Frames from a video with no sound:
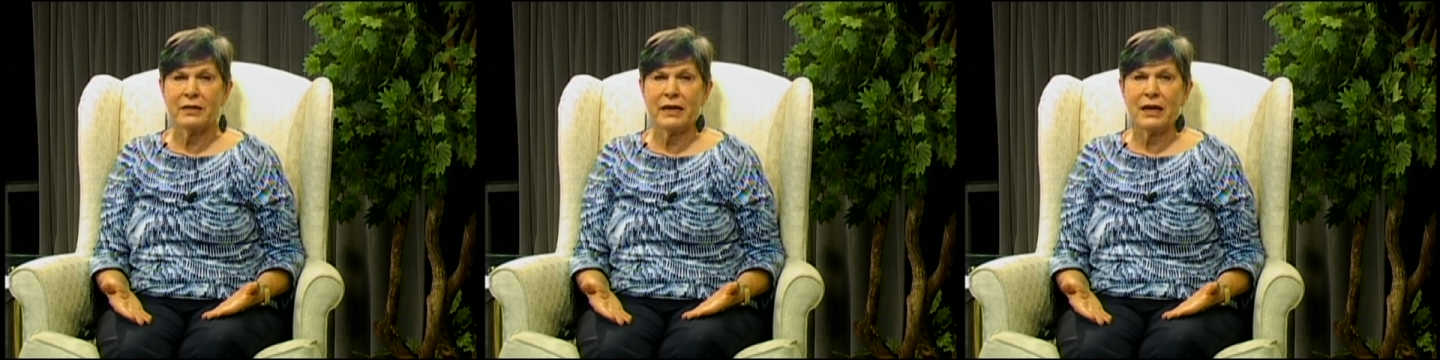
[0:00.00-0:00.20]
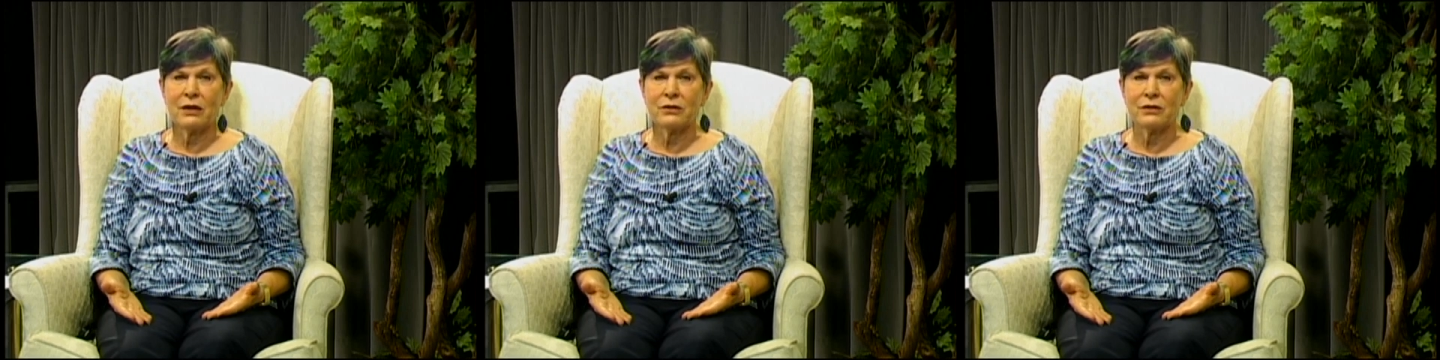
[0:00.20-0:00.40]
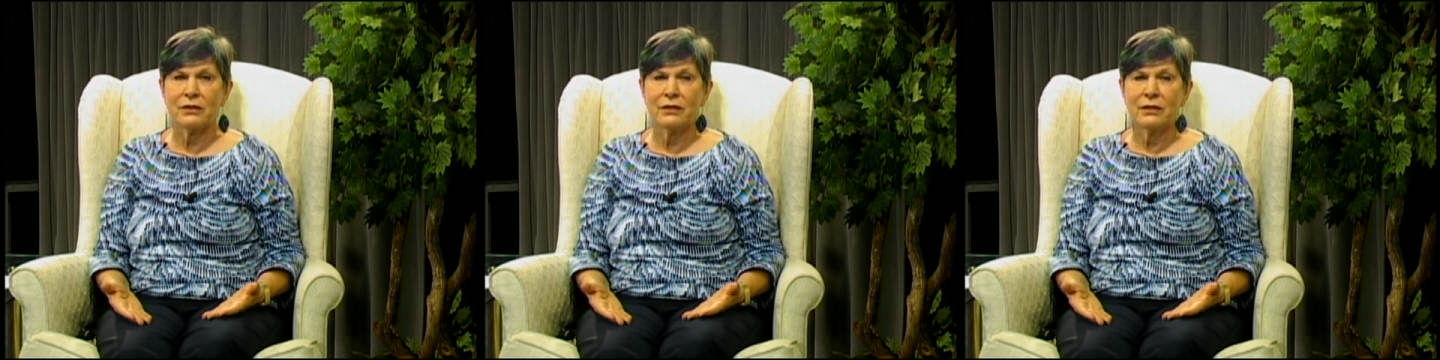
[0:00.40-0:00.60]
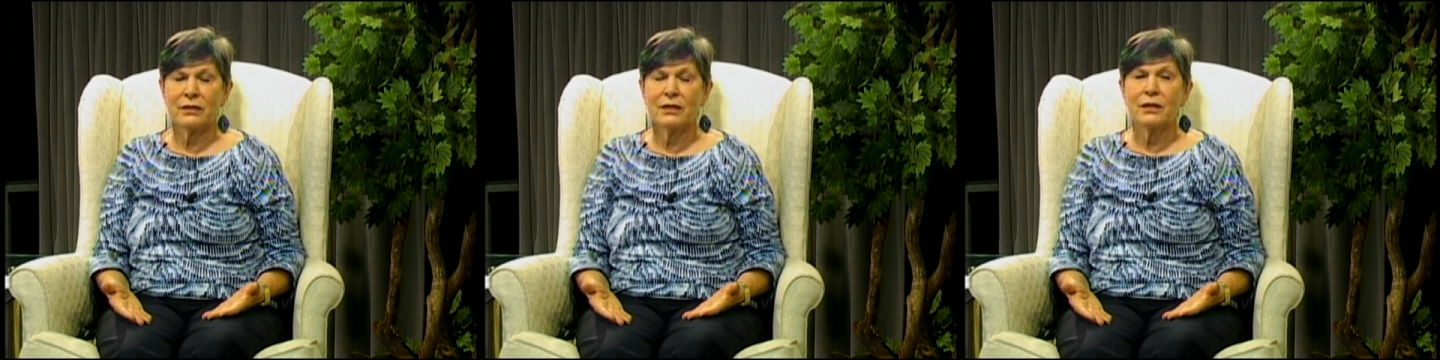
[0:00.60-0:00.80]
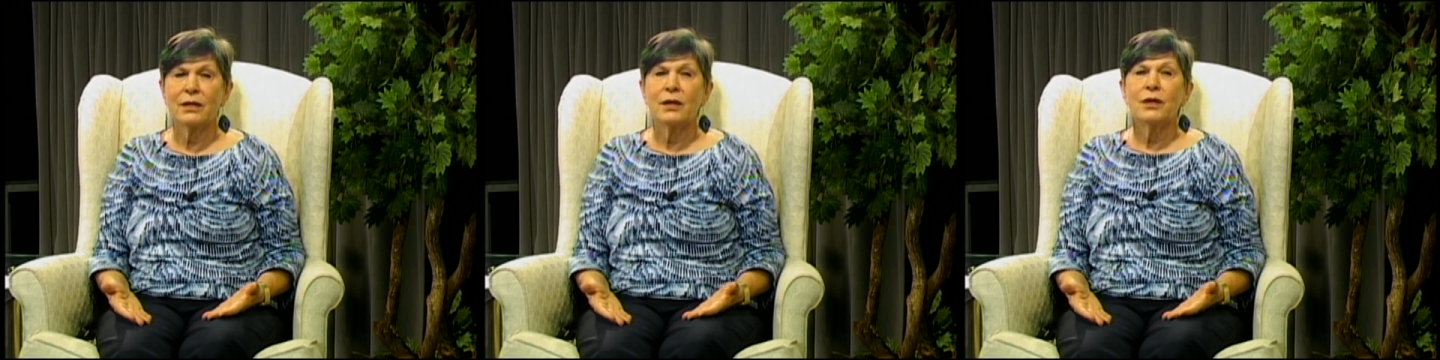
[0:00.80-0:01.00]
out.
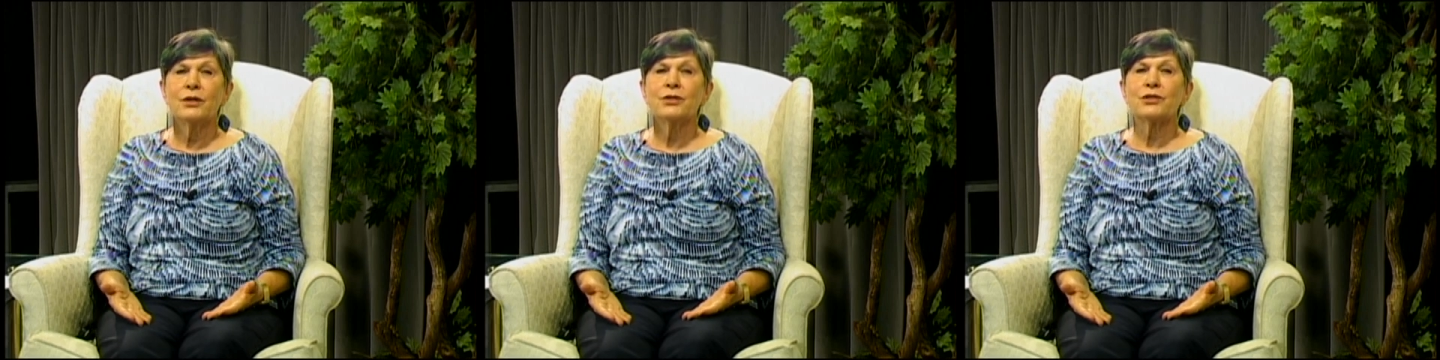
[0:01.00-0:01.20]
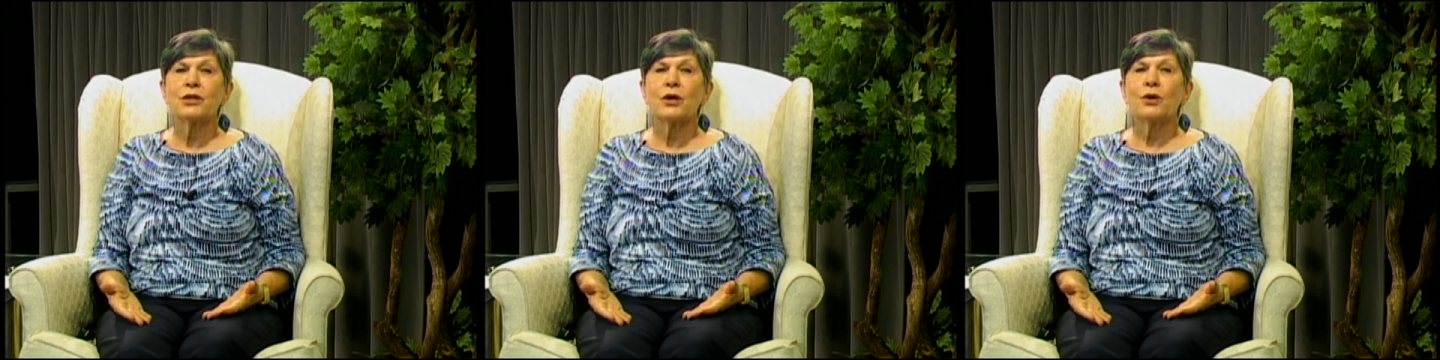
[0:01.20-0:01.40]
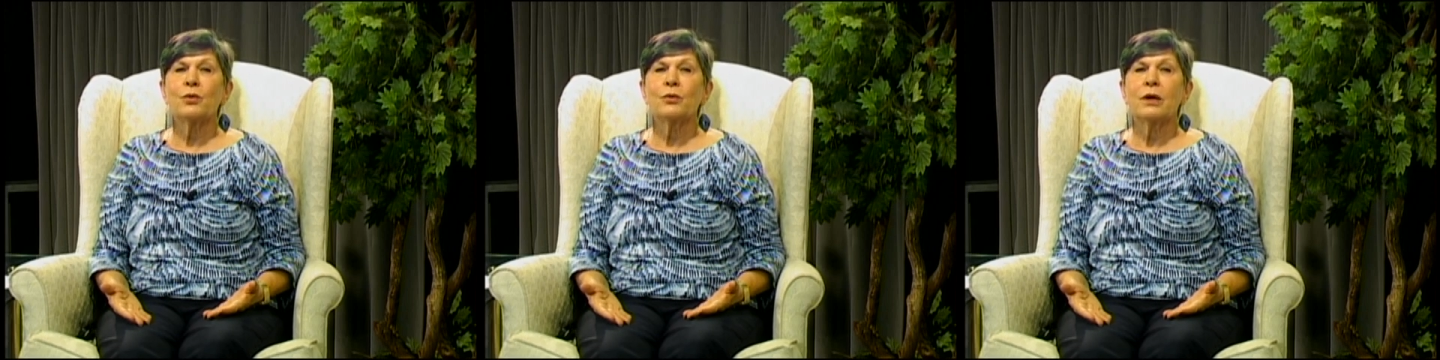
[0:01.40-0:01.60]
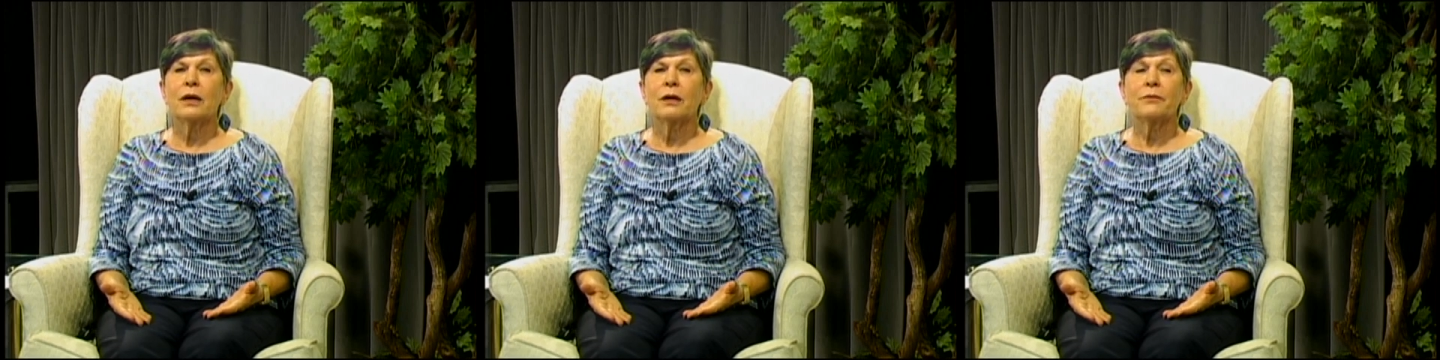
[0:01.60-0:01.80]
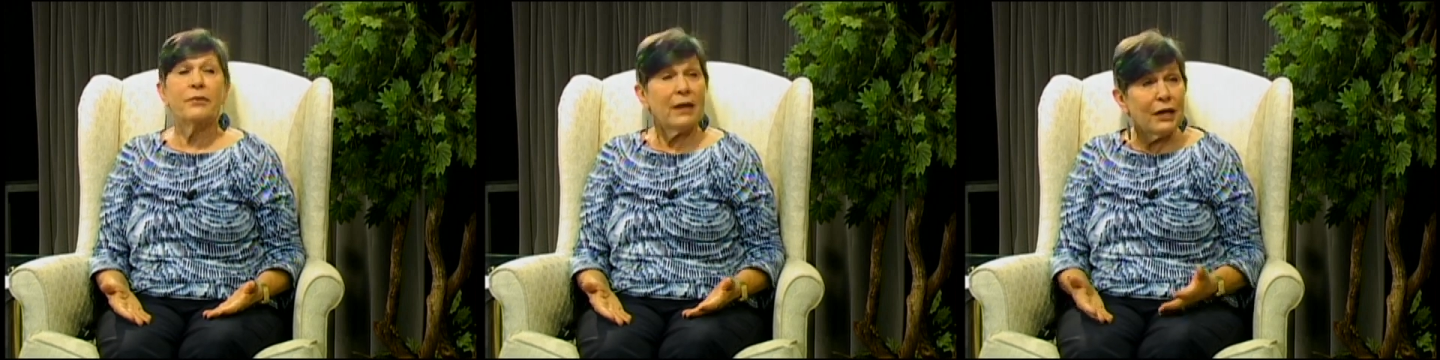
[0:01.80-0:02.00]

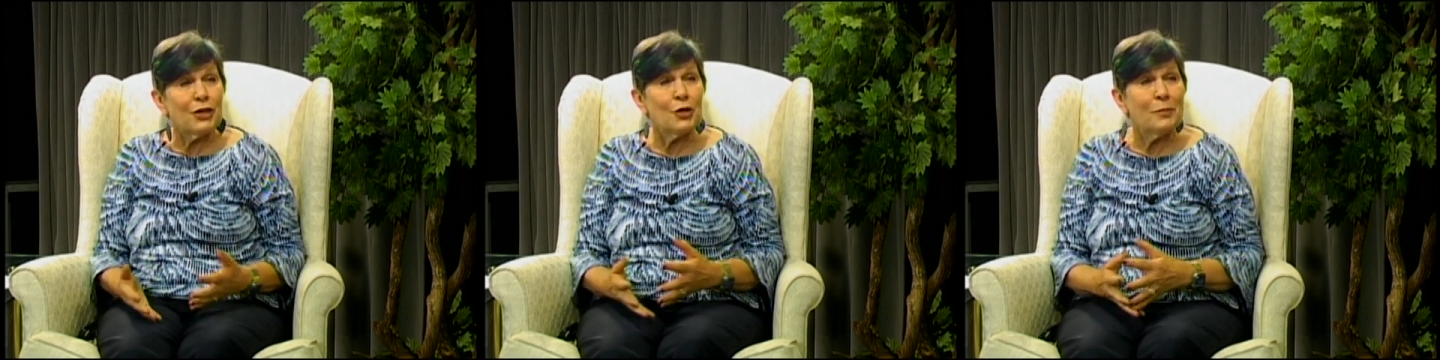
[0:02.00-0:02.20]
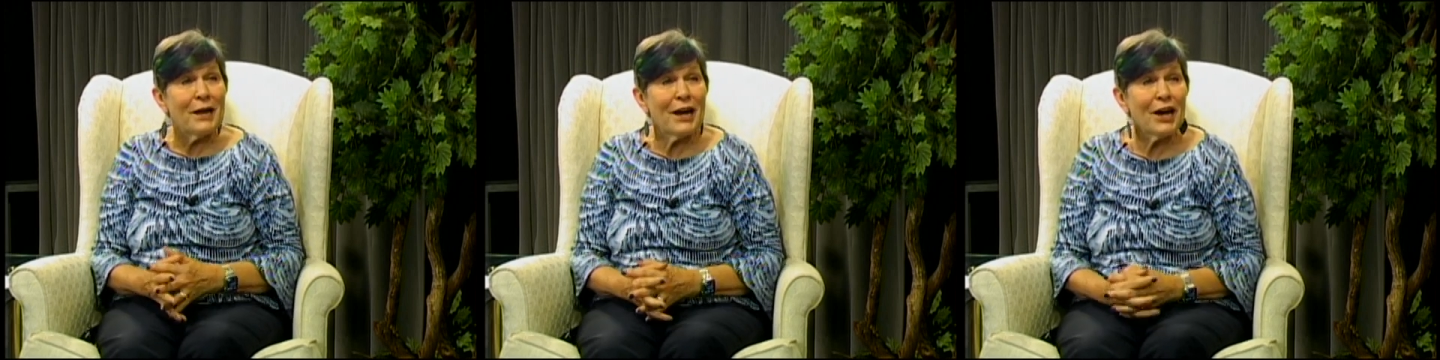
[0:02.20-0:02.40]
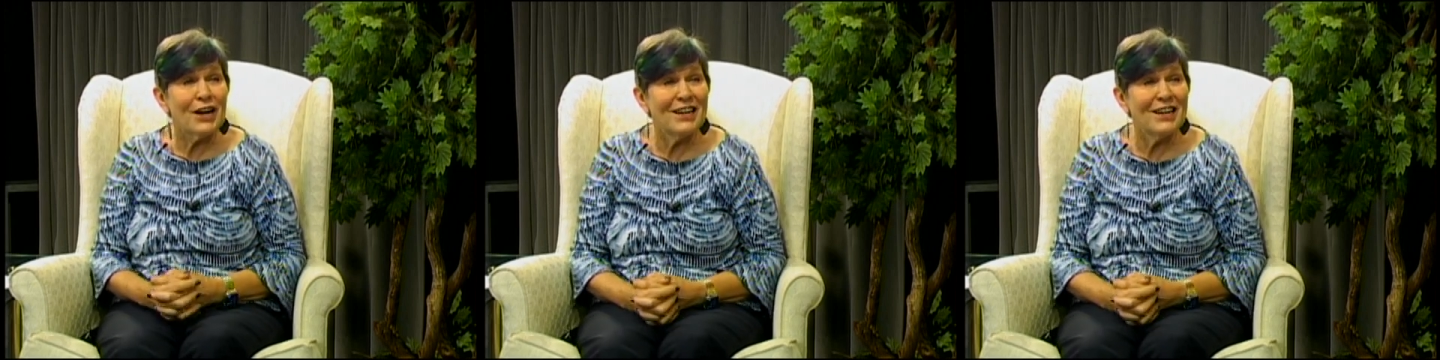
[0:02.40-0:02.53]
So thank you, Mayor.